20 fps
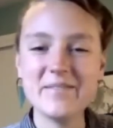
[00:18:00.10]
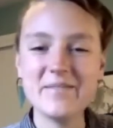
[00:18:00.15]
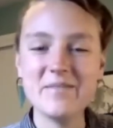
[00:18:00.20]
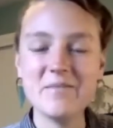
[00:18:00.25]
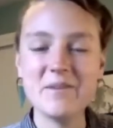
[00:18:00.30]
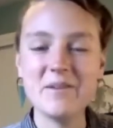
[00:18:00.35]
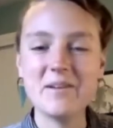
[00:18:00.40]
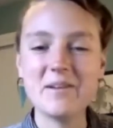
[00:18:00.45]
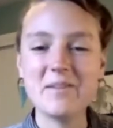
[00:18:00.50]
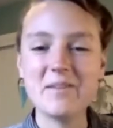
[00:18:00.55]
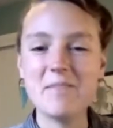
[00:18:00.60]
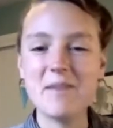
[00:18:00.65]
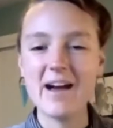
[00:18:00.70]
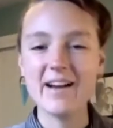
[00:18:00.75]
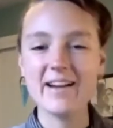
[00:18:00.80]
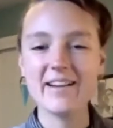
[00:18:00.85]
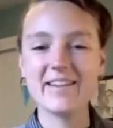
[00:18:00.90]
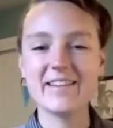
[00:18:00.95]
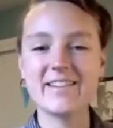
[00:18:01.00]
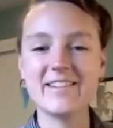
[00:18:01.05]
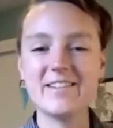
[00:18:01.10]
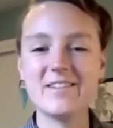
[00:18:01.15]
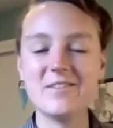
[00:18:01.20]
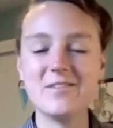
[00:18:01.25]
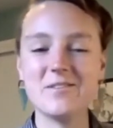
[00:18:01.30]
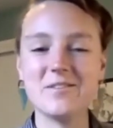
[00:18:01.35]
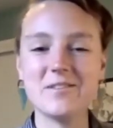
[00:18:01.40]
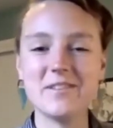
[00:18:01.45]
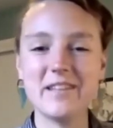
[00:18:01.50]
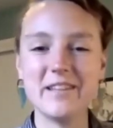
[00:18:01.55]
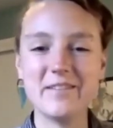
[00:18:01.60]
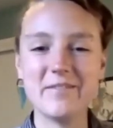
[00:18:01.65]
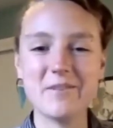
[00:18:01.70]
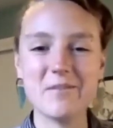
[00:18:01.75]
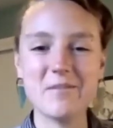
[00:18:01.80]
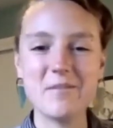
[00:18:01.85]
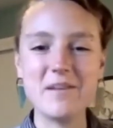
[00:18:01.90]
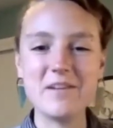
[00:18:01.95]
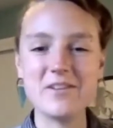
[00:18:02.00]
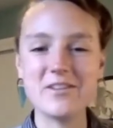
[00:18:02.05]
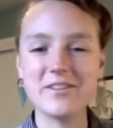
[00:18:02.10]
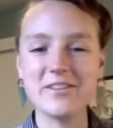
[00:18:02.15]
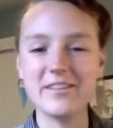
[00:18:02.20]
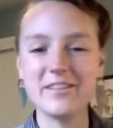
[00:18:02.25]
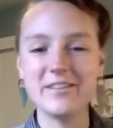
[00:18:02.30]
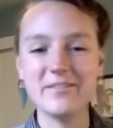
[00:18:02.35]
Welcome back to the Informational